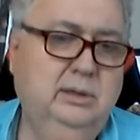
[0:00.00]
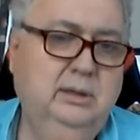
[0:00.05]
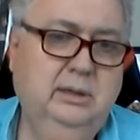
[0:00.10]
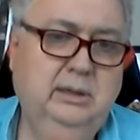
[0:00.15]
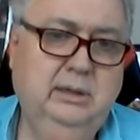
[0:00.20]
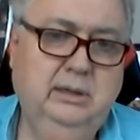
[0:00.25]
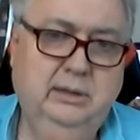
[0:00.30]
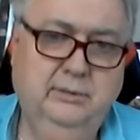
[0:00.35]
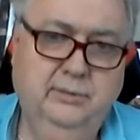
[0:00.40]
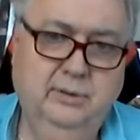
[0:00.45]

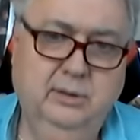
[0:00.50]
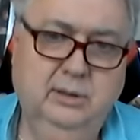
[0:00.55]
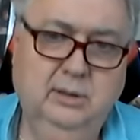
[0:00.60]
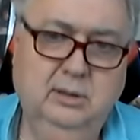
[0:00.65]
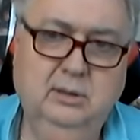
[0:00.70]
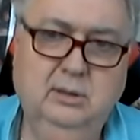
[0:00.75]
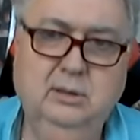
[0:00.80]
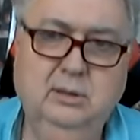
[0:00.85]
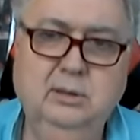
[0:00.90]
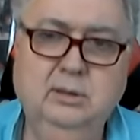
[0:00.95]

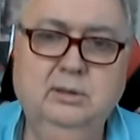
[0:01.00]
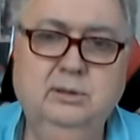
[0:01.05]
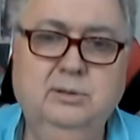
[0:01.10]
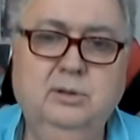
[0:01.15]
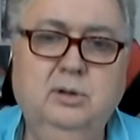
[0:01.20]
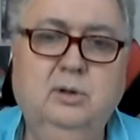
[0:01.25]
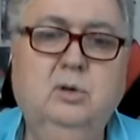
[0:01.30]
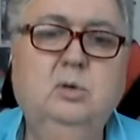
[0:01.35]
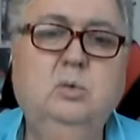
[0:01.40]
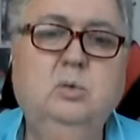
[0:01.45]
anything.
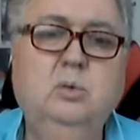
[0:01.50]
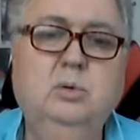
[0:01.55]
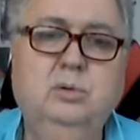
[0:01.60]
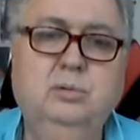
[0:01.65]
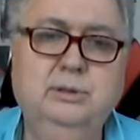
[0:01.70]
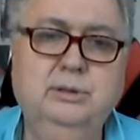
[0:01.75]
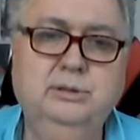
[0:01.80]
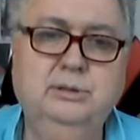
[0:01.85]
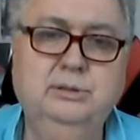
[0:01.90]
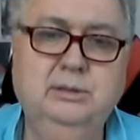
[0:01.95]
The whole
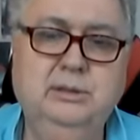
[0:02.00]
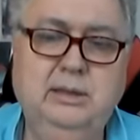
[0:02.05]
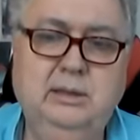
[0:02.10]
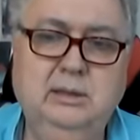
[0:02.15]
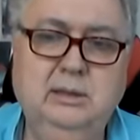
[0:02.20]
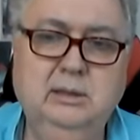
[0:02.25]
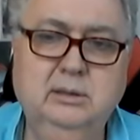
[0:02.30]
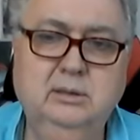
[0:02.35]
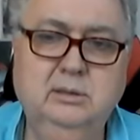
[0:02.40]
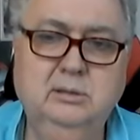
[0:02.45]
world needs a
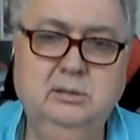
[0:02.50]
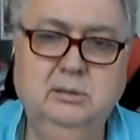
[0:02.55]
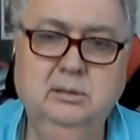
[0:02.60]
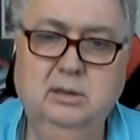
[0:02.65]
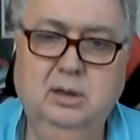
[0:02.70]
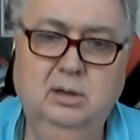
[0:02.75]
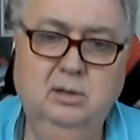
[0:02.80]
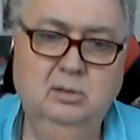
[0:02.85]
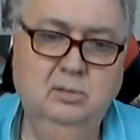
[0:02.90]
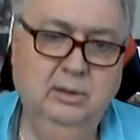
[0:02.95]
healing.
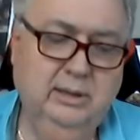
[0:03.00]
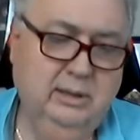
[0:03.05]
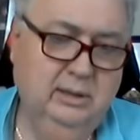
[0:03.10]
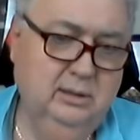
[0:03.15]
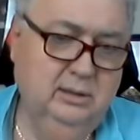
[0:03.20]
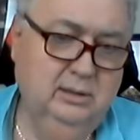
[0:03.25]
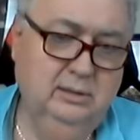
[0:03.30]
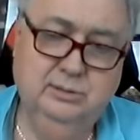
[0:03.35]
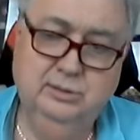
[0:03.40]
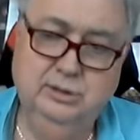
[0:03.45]
Only
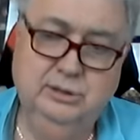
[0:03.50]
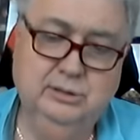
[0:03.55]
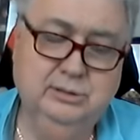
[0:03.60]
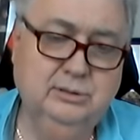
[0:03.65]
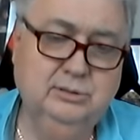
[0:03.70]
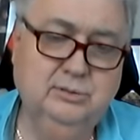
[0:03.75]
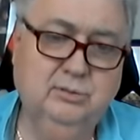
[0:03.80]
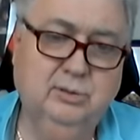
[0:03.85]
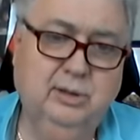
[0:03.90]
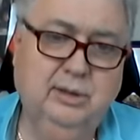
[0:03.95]

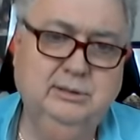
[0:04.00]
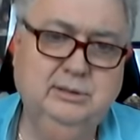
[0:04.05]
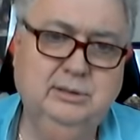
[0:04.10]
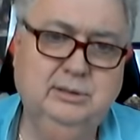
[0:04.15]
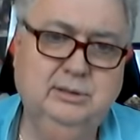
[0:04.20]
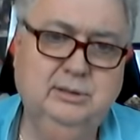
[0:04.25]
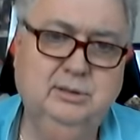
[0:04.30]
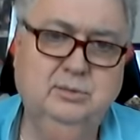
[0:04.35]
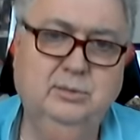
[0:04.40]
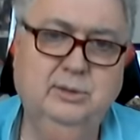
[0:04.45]
Jesus Christ
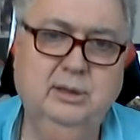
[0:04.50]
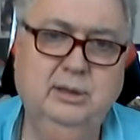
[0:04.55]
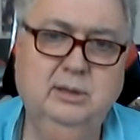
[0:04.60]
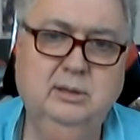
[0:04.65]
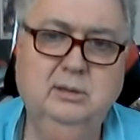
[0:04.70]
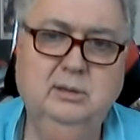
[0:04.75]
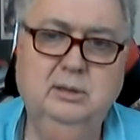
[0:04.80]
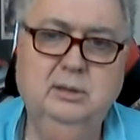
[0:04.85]
can do that.